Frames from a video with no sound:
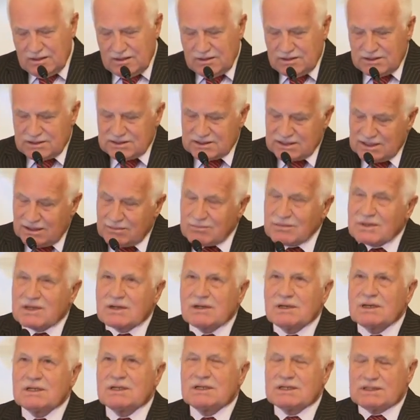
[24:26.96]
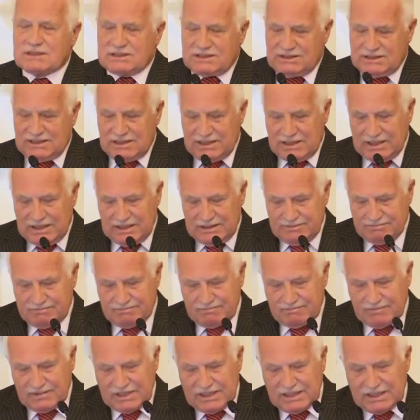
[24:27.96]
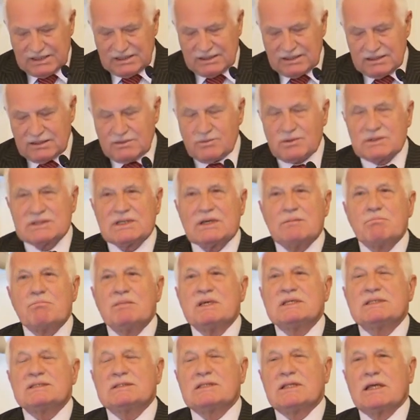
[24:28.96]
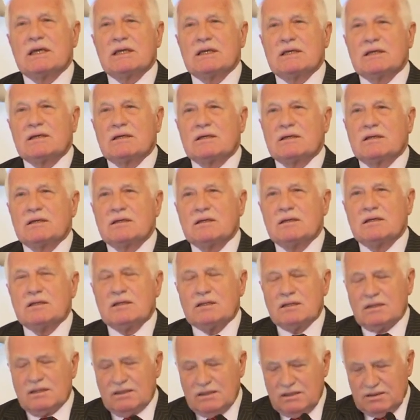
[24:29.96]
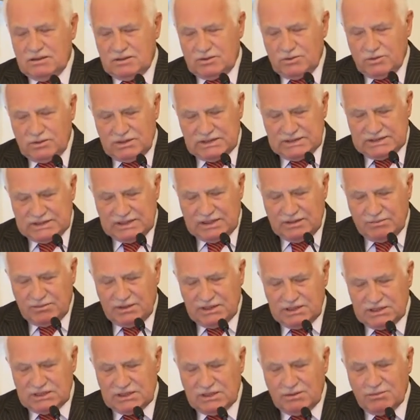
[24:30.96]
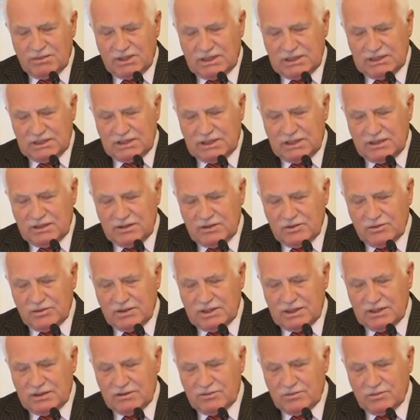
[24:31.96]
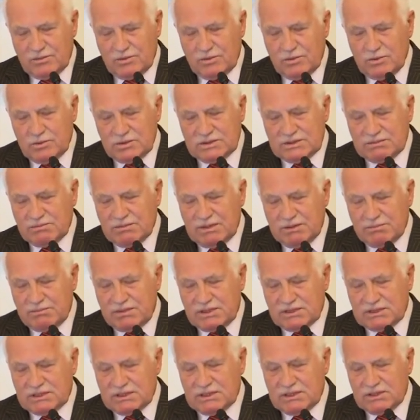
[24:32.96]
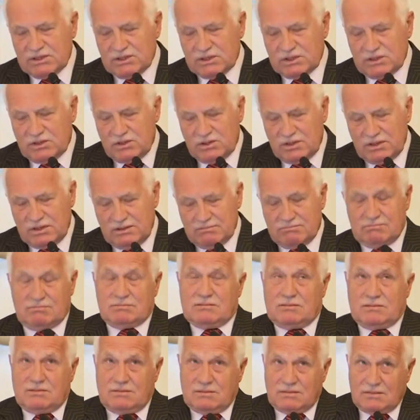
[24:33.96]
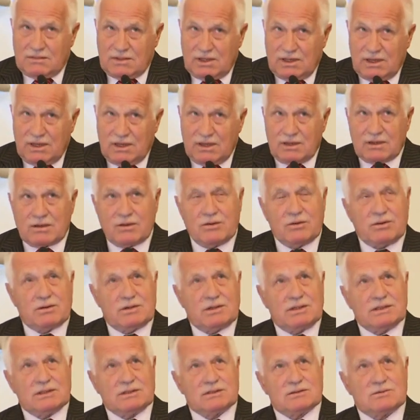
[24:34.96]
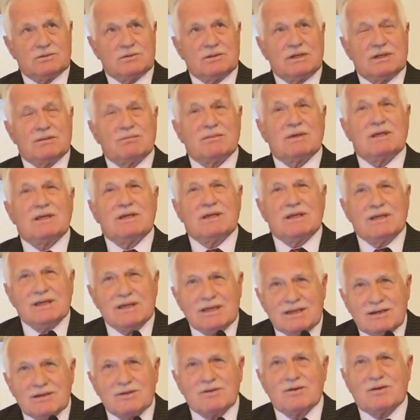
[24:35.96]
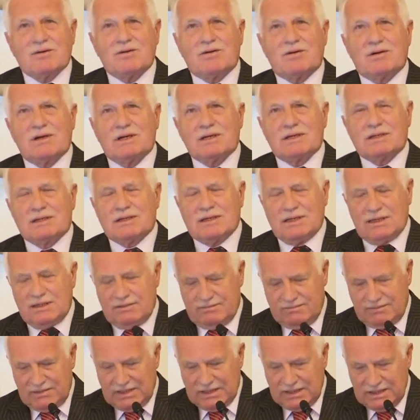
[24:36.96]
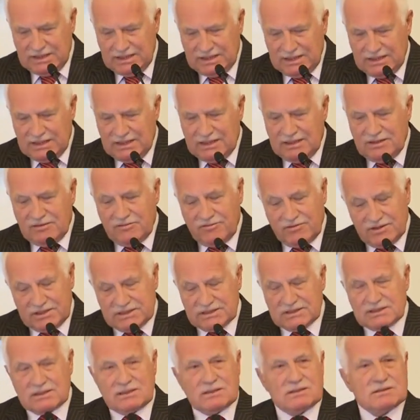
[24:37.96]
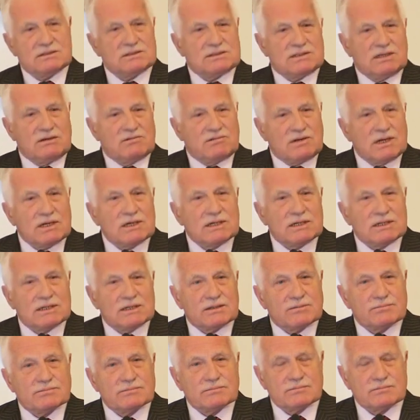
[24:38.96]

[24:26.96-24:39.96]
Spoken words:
Some critics say that it was a mistake to establish a monetary union whose members enjoy, according to them incorrectly, fiscal sovereignty.